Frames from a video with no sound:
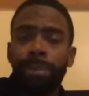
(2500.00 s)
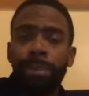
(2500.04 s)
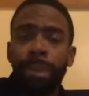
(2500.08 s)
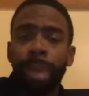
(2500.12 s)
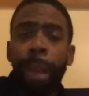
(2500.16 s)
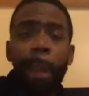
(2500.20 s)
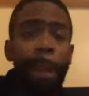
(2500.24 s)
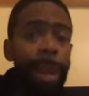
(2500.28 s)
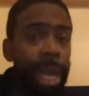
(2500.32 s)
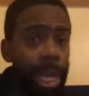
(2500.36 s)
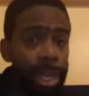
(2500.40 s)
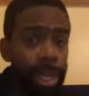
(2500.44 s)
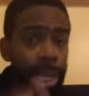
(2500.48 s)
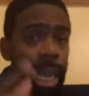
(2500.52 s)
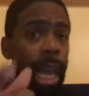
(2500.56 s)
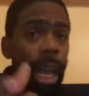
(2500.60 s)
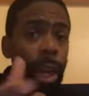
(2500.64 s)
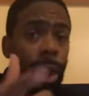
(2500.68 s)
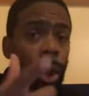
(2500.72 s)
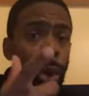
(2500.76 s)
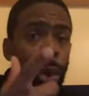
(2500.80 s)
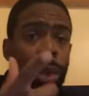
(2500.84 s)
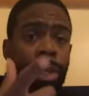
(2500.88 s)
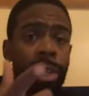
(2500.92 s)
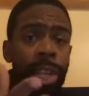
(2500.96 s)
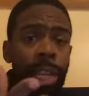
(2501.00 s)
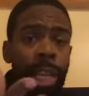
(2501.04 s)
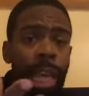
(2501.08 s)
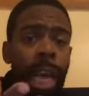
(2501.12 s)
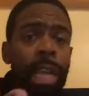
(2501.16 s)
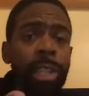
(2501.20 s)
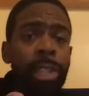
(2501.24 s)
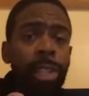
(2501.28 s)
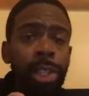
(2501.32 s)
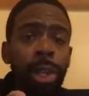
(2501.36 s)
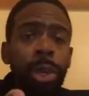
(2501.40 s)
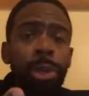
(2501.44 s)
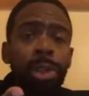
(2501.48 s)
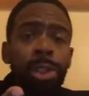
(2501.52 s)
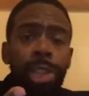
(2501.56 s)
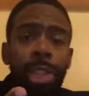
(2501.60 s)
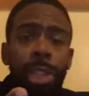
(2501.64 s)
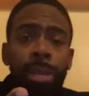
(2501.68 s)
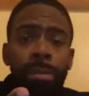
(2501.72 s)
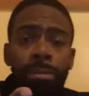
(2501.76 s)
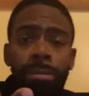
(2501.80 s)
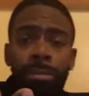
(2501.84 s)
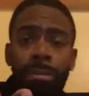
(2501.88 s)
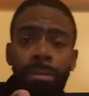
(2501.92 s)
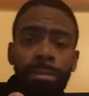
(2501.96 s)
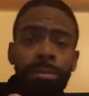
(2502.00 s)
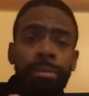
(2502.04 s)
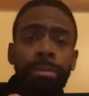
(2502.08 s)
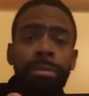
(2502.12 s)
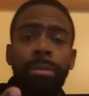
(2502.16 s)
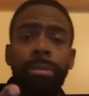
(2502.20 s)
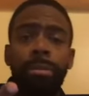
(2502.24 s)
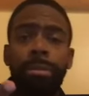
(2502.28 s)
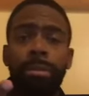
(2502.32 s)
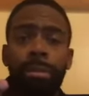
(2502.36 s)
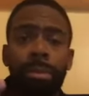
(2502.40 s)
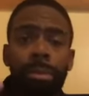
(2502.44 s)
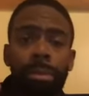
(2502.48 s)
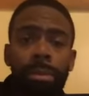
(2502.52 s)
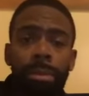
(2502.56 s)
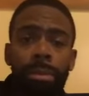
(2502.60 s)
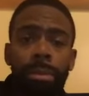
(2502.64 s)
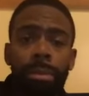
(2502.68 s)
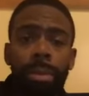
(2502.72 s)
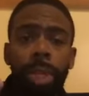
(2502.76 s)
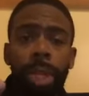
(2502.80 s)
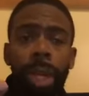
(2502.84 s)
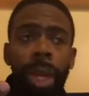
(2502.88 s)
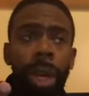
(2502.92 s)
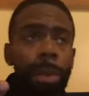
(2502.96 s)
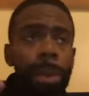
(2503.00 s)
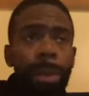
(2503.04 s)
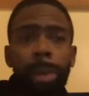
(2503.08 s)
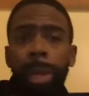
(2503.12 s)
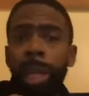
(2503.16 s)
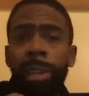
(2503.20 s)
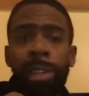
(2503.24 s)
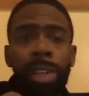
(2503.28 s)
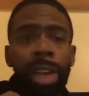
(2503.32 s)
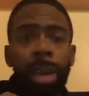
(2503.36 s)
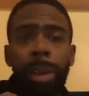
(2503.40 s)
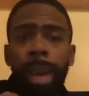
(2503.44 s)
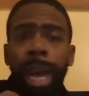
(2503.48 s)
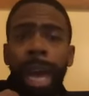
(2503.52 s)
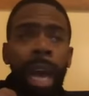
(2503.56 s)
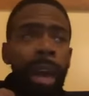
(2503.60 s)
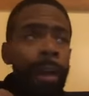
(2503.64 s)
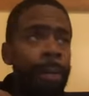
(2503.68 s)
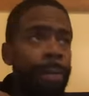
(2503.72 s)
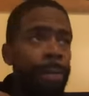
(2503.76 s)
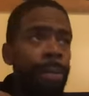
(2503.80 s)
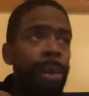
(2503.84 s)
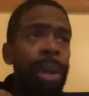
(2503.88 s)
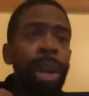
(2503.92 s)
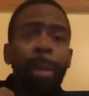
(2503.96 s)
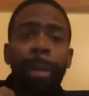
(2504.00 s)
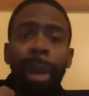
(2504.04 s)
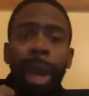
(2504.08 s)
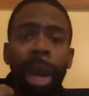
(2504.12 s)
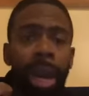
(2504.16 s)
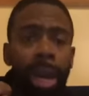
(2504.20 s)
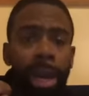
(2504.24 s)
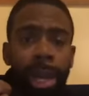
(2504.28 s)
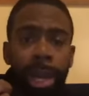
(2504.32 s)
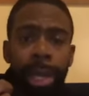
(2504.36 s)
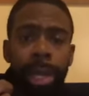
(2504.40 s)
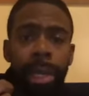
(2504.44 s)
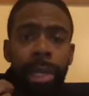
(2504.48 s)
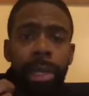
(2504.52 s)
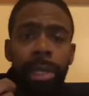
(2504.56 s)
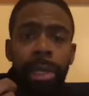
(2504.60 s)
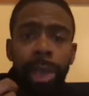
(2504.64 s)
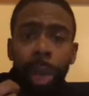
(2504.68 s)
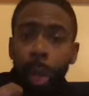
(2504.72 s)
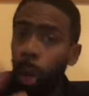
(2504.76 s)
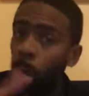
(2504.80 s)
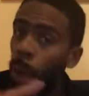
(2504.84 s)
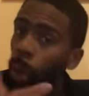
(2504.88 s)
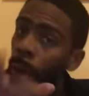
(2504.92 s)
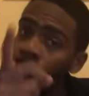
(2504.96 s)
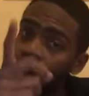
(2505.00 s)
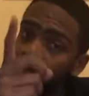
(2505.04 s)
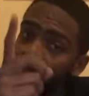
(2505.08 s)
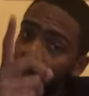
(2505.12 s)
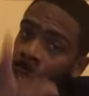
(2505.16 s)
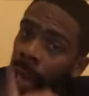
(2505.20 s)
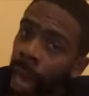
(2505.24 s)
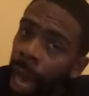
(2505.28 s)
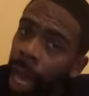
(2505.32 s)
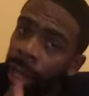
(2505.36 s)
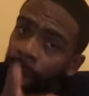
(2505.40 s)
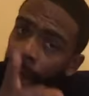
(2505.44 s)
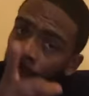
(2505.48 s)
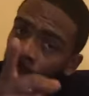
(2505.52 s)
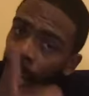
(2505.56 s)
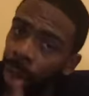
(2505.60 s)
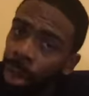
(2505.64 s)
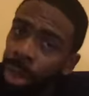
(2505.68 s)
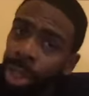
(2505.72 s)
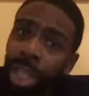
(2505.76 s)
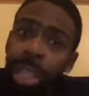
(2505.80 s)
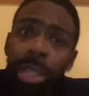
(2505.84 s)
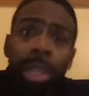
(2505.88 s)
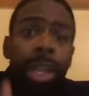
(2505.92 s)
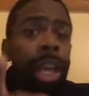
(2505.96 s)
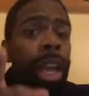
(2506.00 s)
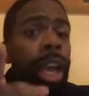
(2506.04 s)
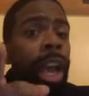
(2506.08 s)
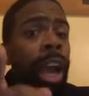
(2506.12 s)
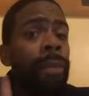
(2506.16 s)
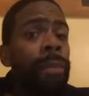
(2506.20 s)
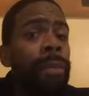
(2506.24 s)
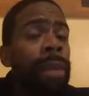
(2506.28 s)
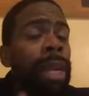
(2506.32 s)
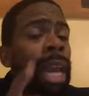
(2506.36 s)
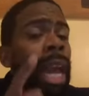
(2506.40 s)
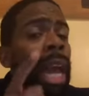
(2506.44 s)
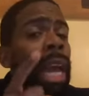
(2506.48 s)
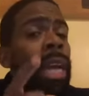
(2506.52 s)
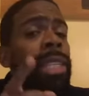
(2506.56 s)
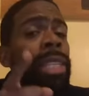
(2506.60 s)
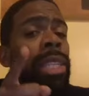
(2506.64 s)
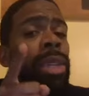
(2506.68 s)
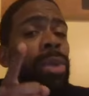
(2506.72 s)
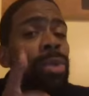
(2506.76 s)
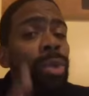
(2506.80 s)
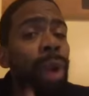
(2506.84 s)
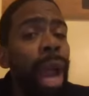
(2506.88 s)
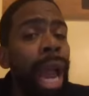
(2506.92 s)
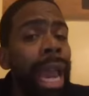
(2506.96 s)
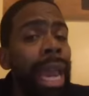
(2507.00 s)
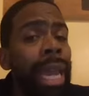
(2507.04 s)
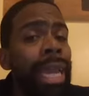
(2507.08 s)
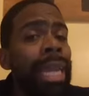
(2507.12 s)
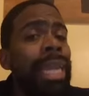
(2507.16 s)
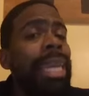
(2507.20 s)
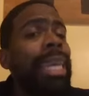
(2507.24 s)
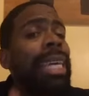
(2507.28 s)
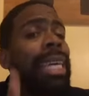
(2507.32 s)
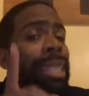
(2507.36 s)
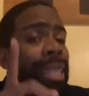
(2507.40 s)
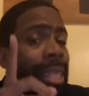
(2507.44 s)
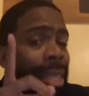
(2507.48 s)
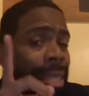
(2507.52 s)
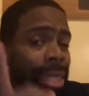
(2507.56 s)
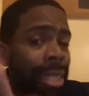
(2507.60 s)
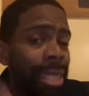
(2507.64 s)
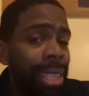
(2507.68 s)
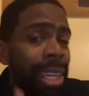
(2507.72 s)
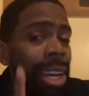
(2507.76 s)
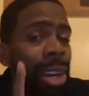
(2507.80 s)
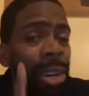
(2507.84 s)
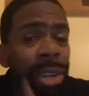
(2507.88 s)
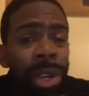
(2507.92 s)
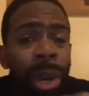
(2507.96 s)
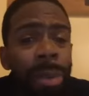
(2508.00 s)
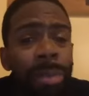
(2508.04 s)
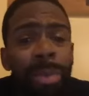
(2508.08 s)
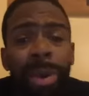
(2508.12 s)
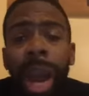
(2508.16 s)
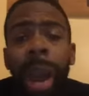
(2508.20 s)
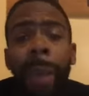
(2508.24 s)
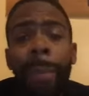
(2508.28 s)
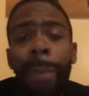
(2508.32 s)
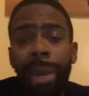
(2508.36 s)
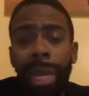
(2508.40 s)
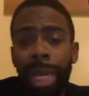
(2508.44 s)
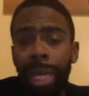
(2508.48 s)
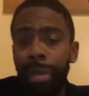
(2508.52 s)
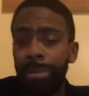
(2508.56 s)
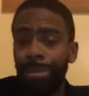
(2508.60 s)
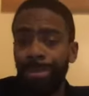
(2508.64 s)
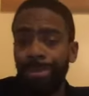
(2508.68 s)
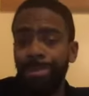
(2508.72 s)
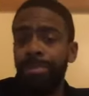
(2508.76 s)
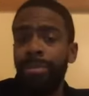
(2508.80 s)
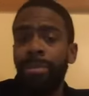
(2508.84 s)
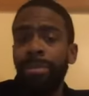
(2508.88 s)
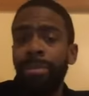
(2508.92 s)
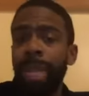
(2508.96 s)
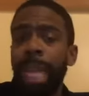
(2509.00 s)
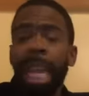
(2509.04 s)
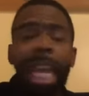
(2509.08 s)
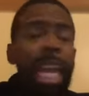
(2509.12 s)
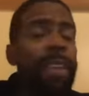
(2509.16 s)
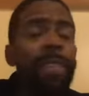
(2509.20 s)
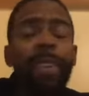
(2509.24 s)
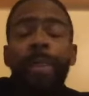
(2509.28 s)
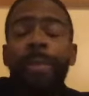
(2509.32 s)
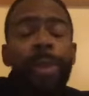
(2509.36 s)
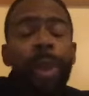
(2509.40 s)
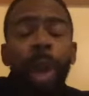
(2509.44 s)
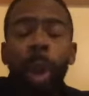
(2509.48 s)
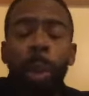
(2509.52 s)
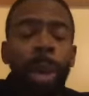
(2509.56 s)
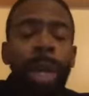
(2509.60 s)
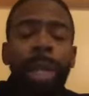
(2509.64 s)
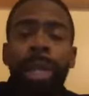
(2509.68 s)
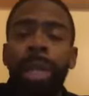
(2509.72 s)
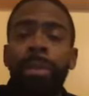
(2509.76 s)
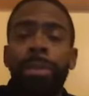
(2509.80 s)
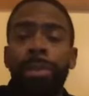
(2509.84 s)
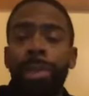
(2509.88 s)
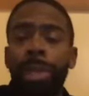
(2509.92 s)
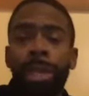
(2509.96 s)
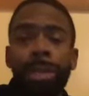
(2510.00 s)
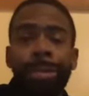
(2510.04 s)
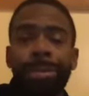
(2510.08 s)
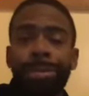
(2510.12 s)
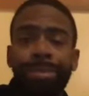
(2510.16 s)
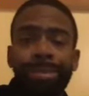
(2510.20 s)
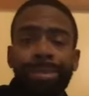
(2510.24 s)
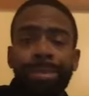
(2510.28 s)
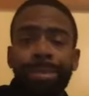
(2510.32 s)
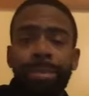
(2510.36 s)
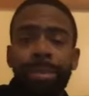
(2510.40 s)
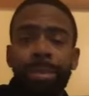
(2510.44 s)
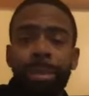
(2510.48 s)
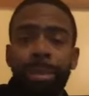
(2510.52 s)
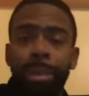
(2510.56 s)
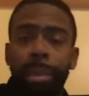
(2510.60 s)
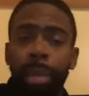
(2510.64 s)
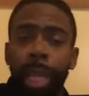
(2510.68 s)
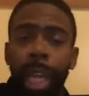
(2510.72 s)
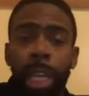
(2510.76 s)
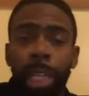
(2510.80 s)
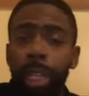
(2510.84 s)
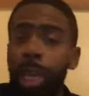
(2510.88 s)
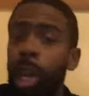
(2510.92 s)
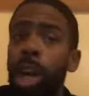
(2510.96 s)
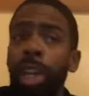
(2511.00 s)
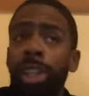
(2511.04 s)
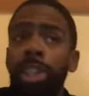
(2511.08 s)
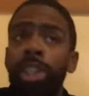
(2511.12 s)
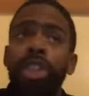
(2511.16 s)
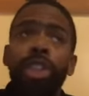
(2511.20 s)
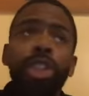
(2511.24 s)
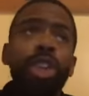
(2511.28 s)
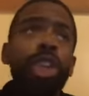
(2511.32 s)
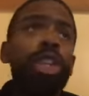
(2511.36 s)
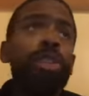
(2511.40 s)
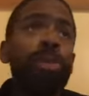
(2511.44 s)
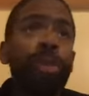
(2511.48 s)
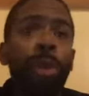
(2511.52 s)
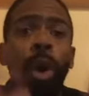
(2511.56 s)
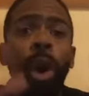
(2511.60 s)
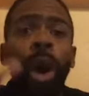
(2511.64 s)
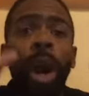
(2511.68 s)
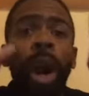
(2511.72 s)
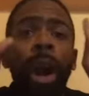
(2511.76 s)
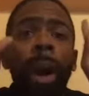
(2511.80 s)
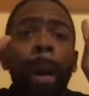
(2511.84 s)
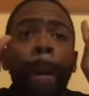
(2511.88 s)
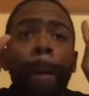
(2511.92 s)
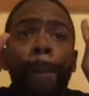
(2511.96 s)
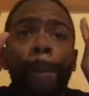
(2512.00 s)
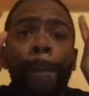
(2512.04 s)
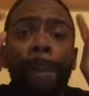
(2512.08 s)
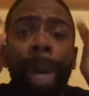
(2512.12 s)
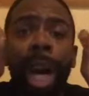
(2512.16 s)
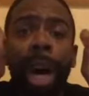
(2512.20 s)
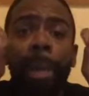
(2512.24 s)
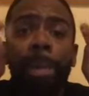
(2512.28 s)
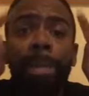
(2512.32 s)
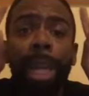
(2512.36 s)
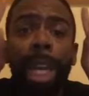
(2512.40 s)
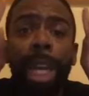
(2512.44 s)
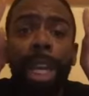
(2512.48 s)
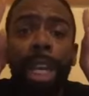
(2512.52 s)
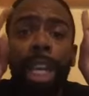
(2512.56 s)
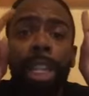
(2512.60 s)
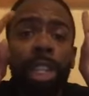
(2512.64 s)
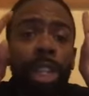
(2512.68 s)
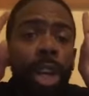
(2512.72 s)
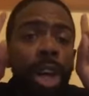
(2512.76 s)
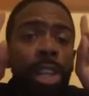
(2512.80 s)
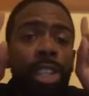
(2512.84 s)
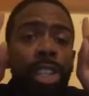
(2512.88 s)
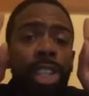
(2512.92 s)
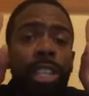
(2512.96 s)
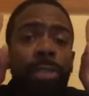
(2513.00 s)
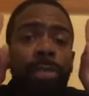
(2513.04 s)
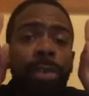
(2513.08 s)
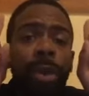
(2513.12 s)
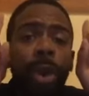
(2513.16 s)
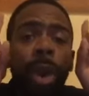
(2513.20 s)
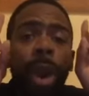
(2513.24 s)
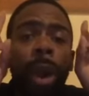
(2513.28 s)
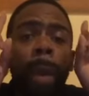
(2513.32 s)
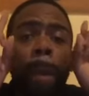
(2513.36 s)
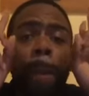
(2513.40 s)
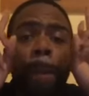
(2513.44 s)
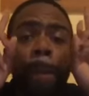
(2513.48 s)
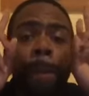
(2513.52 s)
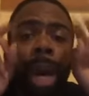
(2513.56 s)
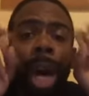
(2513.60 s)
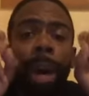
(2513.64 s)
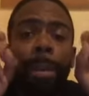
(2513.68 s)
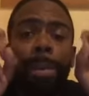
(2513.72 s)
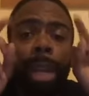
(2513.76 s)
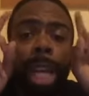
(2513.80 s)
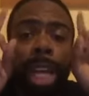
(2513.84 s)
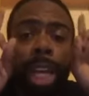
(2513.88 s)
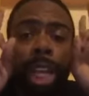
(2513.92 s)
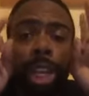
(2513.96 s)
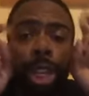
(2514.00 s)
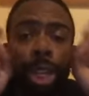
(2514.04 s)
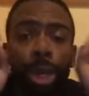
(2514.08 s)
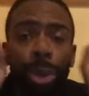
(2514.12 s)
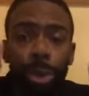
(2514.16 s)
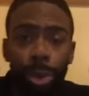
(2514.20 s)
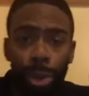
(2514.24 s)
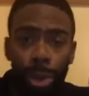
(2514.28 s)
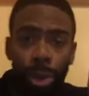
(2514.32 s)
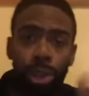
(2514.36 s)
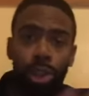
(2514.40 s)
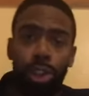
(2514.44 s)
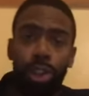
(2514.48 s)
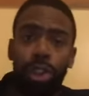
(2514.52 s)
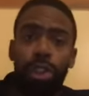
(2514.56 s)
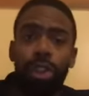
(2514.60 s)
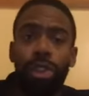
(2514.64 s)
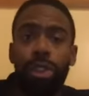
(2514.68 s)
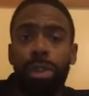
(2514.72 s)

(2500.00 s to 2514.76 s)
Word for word: Because yeah, according to the Constitution, you know, people are about how free America is. According to the Constitution, the government has the right to steal your property, even if you don't want them to, as long as it's used for a public, as long as it's for a public use.